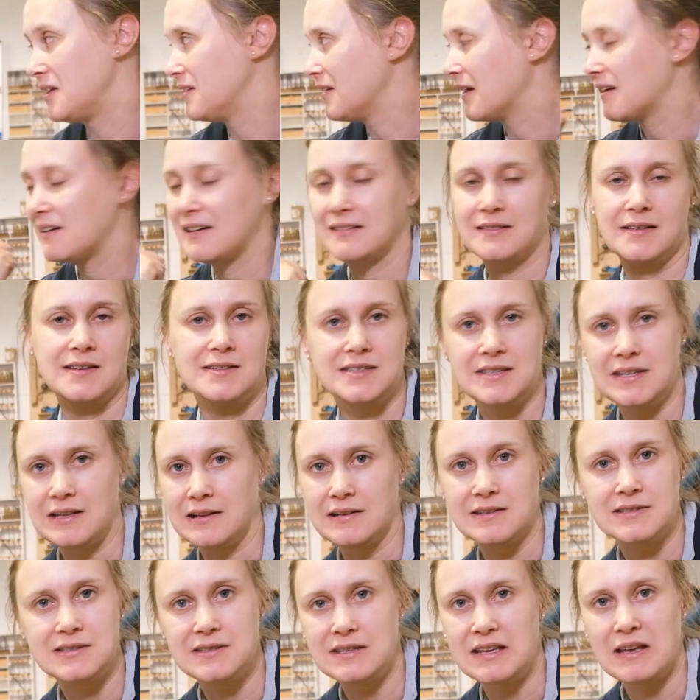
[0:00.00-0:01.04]
not like the
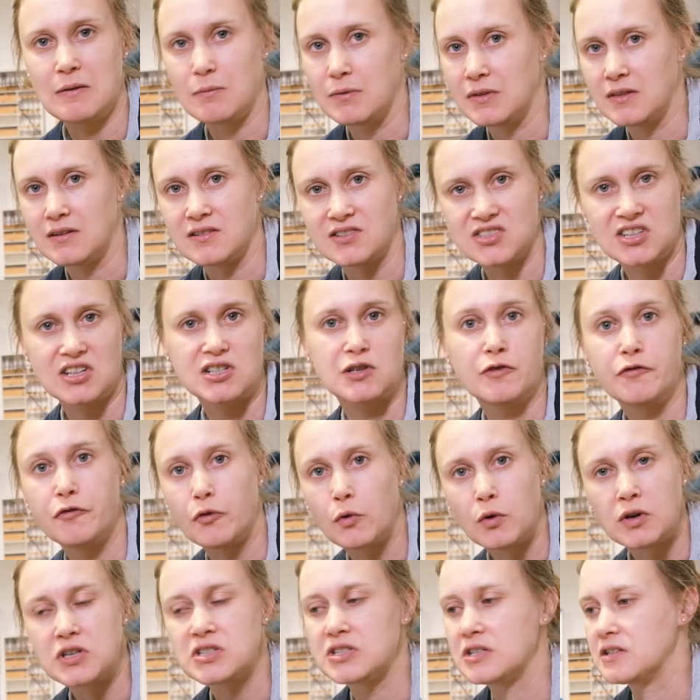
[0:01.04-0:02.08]
CNC where there's such
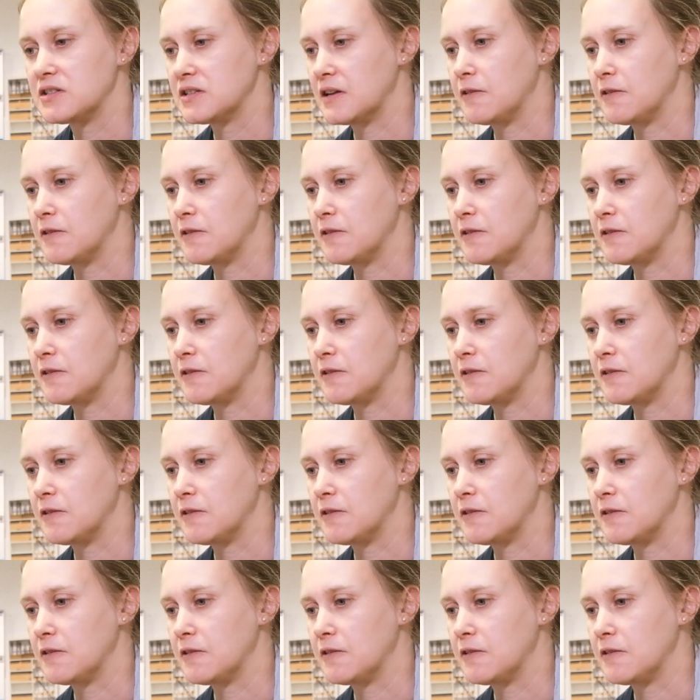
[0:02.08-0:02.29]
forces